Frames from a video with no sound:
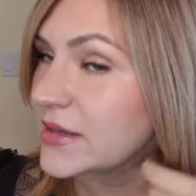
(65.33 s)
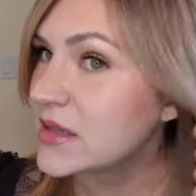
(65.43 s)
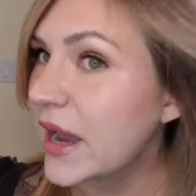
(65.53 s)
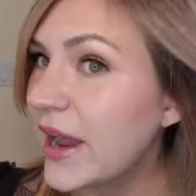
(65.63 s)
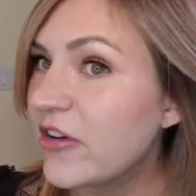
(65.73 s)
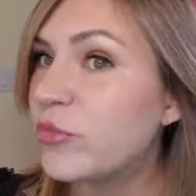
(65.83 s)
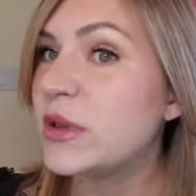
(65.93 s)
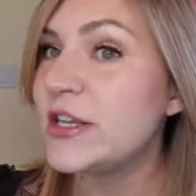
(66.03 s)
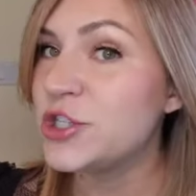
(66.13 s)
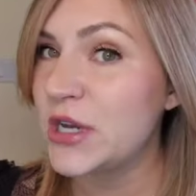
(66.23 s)
it is. I have
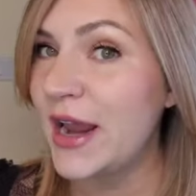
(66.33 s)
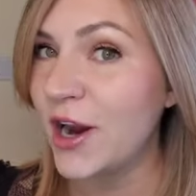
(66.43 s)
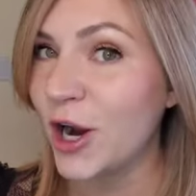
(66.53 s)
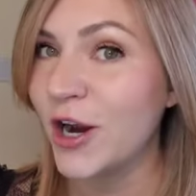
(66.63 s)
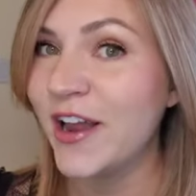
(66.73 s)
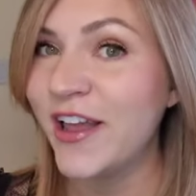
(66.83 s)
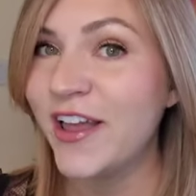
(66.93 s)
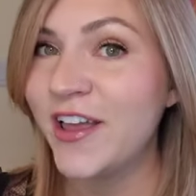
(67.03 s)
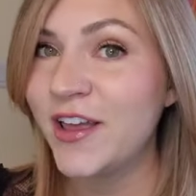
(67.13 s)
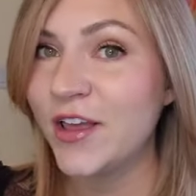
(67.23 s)
bleached hair.
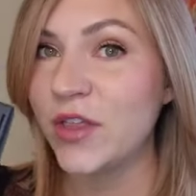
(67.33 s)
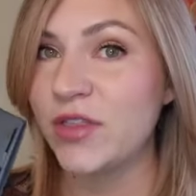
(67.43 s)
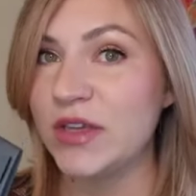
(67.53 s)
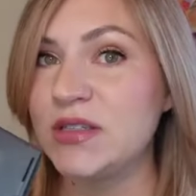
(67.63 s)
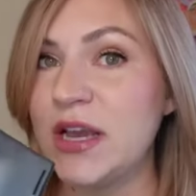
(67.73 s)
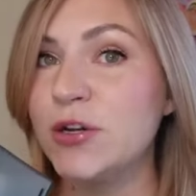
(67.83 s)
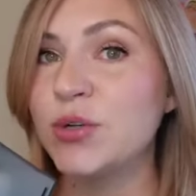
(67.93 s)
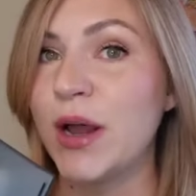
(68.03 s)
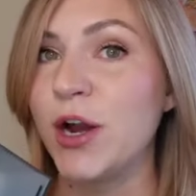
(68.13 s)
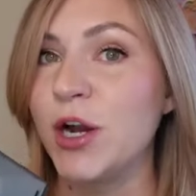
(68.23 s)
This hair
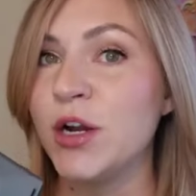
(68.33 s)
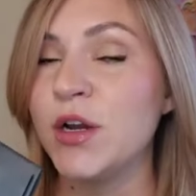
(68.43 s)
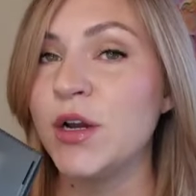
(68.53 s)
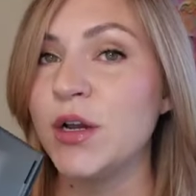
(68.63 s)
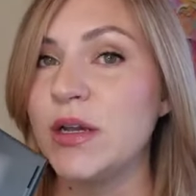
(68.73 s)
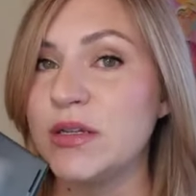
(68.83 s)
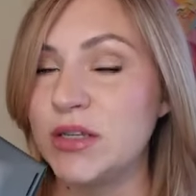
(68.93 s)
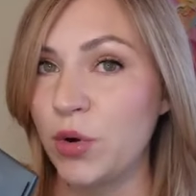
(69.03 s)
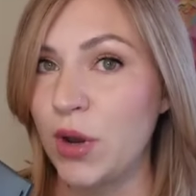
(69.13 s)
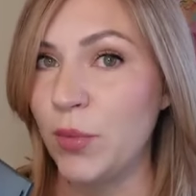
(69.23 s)
dryer
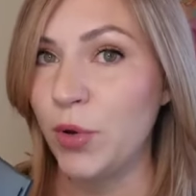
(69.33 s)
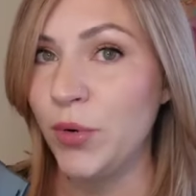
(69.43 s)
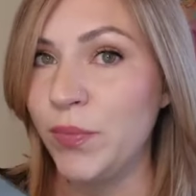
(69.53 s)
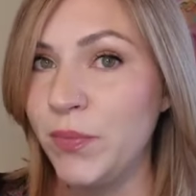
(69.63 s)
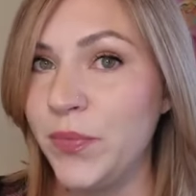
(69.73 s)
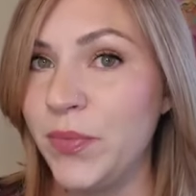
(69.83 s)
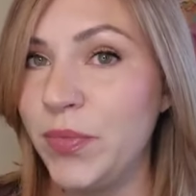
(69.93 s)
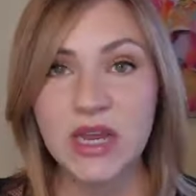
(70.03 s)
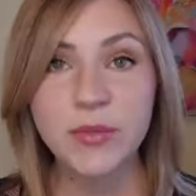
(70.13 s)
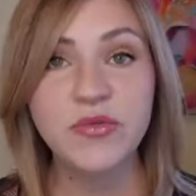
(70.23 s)
is incredible. At
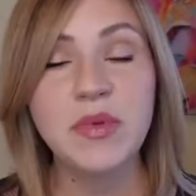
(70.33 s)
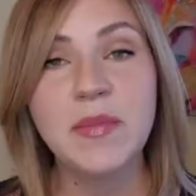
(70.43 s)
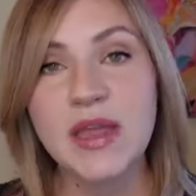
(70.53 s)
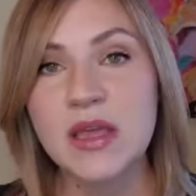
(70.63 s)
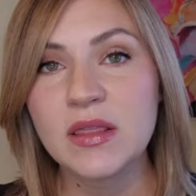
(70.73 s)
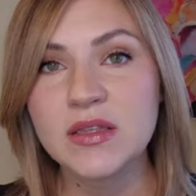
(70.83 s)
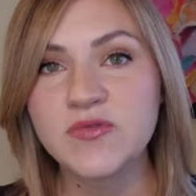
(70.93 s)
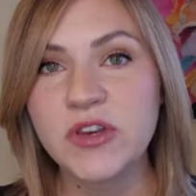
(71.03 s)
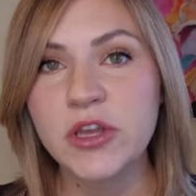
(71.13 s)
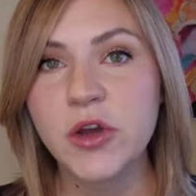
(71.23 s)
the time of me making
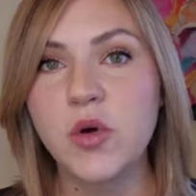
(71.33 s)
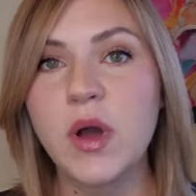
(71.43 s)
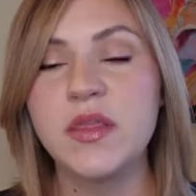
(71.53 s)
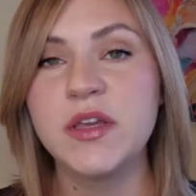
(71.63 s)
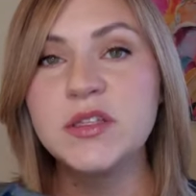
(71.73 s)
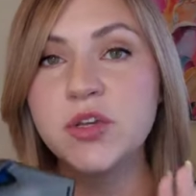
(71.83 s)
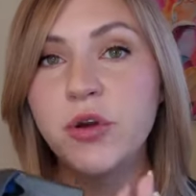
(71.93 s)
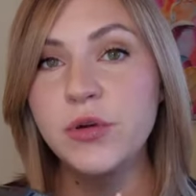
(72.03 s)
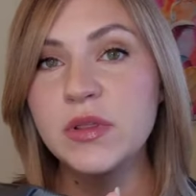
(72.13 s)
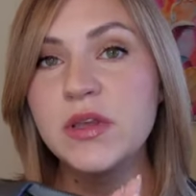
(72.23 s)
this video, this
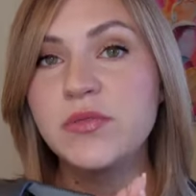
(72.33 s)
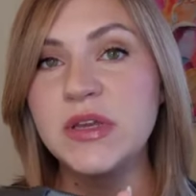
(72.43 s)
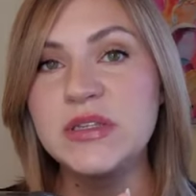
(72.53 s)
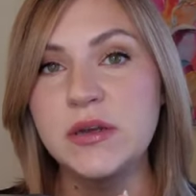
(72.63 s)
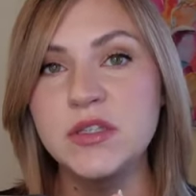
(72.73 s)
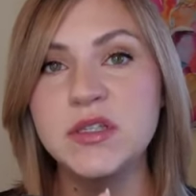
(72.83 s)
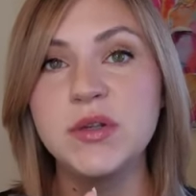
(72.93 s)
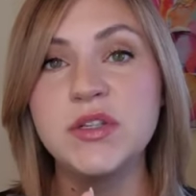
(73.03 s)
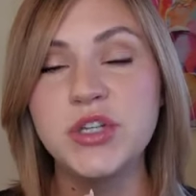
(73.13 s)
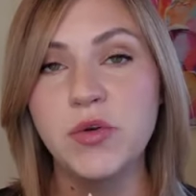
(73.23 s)
currently retails
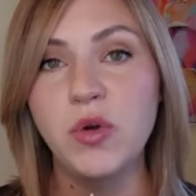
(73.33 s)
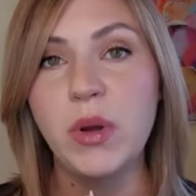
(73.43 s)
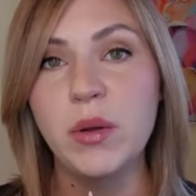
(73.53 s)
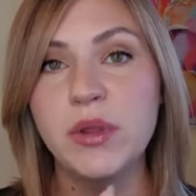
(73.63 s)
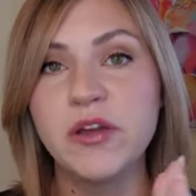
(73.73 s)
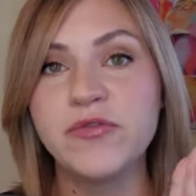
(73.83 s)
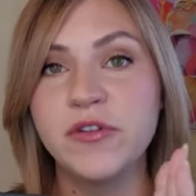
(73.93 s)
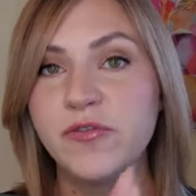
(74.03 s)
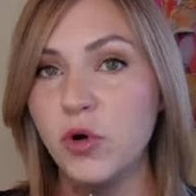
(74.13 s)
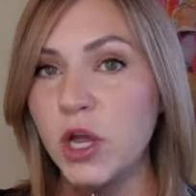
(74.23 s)
to the general public
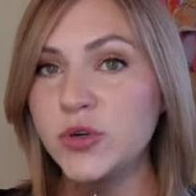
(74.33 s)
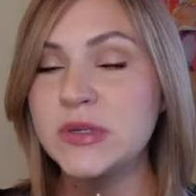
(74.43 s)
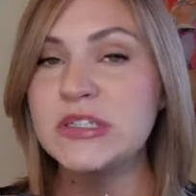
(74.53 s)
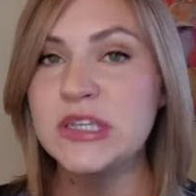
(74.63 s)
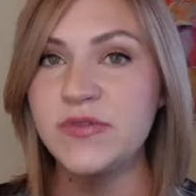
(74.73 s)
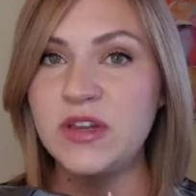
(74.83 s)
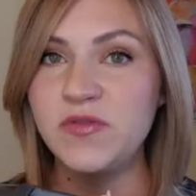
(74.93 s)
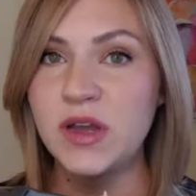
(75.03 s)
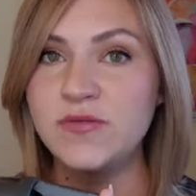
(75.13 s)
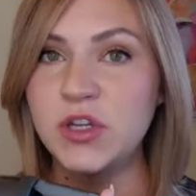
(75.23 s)
for
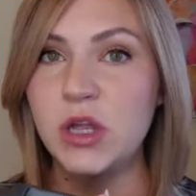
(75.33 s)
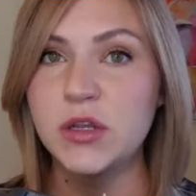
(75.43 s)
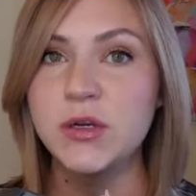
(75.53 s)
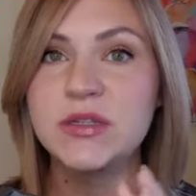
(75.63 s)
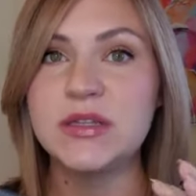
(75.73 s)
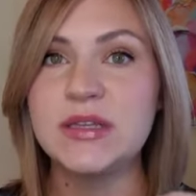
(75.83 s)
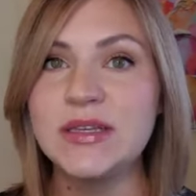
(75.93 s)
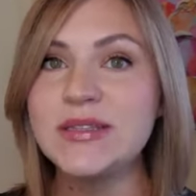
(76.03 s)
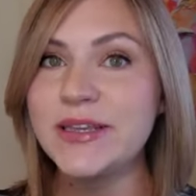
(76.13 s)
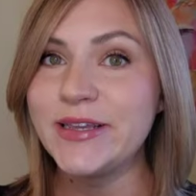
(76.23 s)
$475.
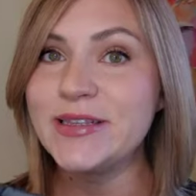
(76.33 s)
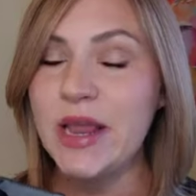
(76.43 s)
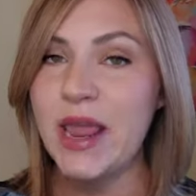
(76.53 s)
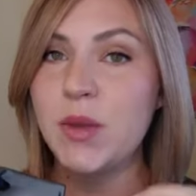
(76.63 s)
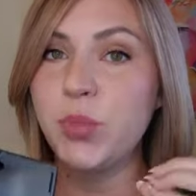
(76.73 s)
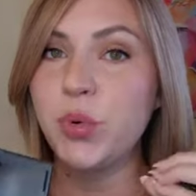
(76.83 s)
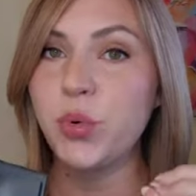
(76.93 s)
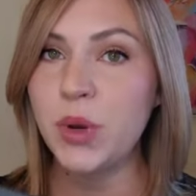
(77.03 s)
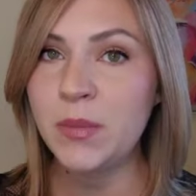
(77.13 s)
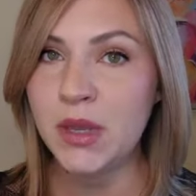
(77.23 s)
This is a
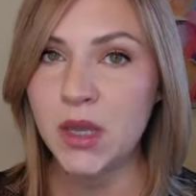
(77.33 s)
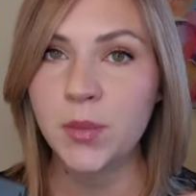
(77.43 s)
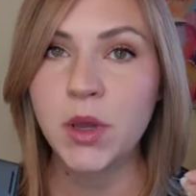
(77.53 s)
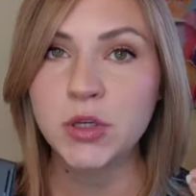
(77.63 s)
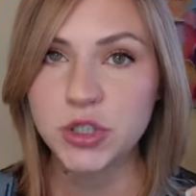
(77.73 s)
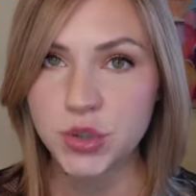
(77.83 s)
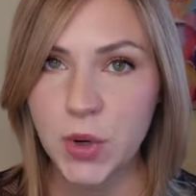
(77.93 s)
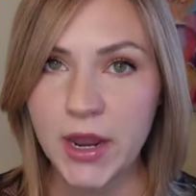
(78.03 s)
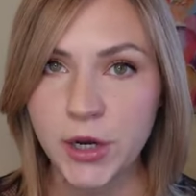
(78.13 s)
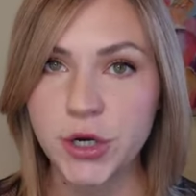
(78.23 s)
premium
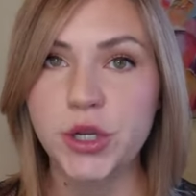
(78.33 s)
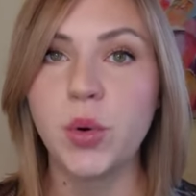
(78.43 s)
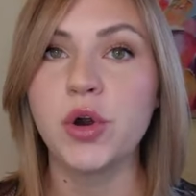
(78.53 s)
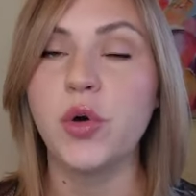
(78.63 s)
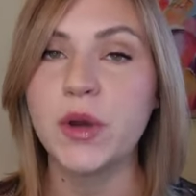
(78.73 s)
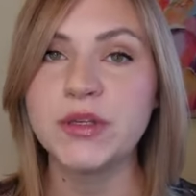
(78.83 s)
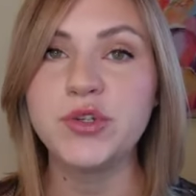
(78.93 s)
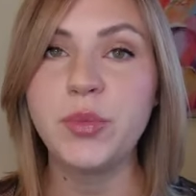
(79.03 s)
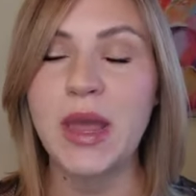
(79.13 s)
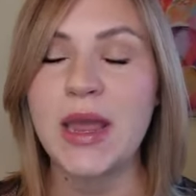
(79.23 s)
dryer. You are going
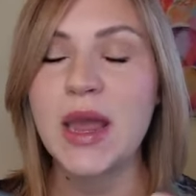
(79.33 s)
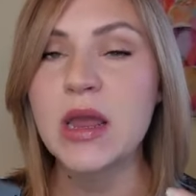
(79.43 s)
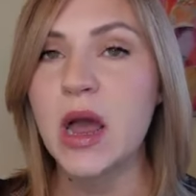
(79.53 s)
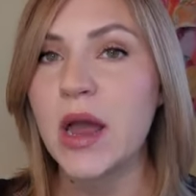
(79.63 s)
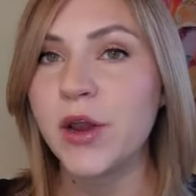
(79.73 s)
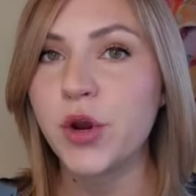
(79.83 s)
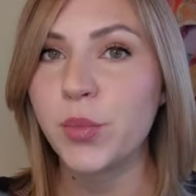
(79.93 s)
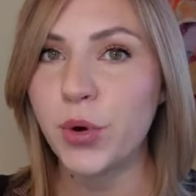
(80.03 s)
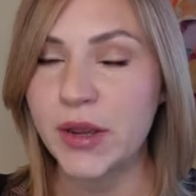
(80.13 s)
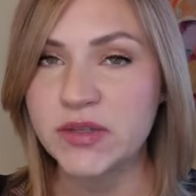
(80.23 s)
to pay a
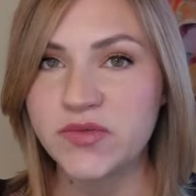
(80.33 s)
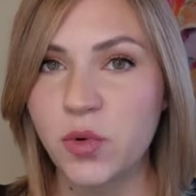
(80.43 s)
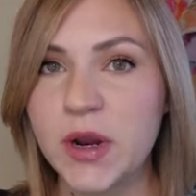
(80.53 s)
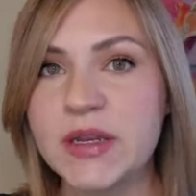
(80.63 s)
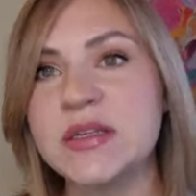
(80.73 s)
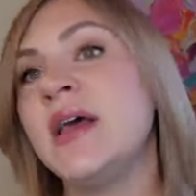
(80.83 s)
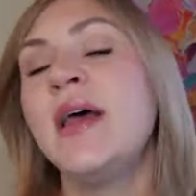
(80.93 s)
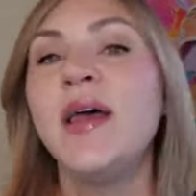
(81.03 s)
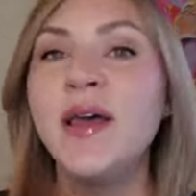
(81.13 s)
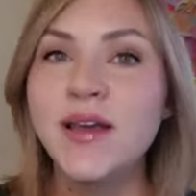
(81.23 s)
higher price for it.
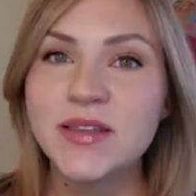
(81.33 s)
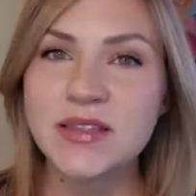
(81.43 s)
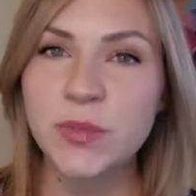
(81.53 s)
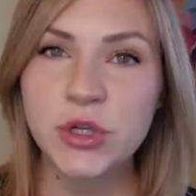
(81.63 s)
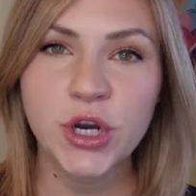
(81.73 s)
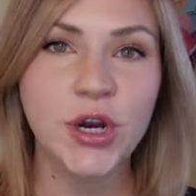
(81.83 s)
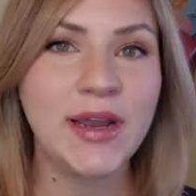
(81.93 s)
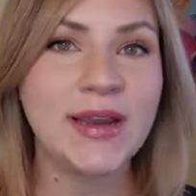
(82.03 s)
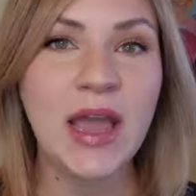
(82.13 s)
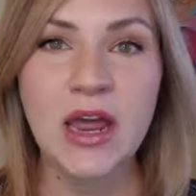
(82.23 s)
Similar
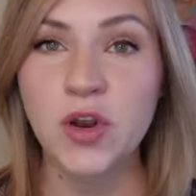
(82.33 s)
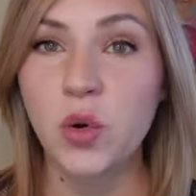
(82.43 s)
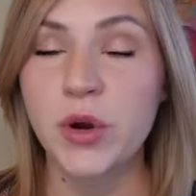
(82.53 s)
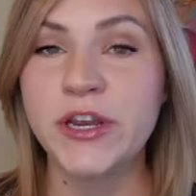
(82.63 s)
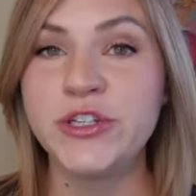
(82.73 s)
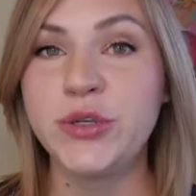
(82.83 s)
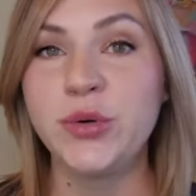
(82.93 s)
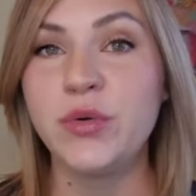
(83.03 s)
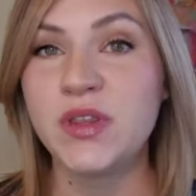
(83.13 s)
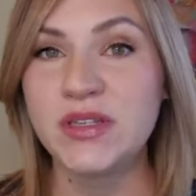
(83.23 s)
in category
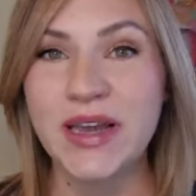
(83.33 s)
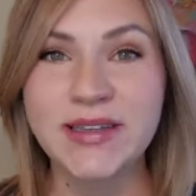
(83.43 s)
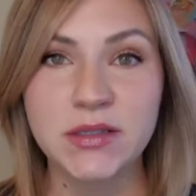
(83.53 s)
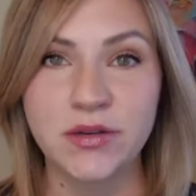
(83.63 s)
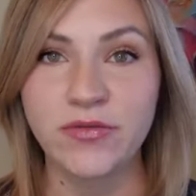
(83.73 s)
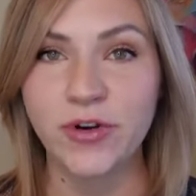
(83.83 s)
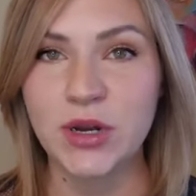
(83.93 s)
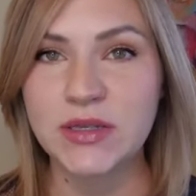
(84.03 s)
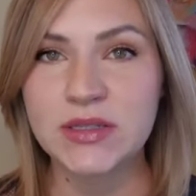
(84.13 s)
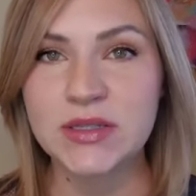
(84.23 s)
to the Dyson, for